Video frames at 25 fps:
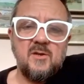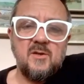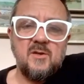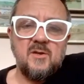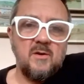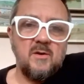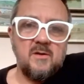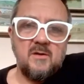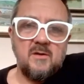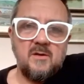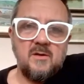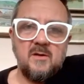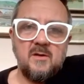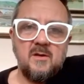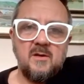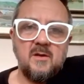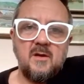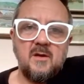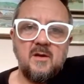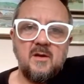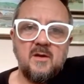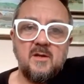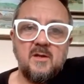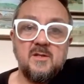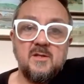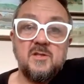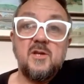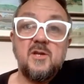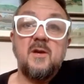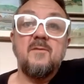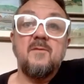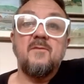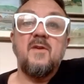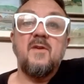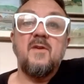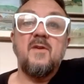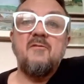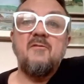a concern
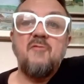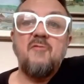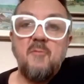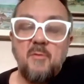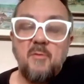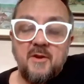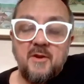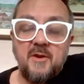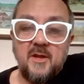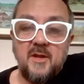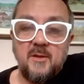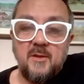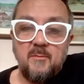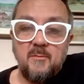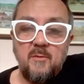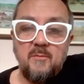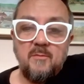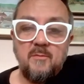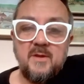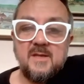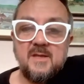for everybody at the moment.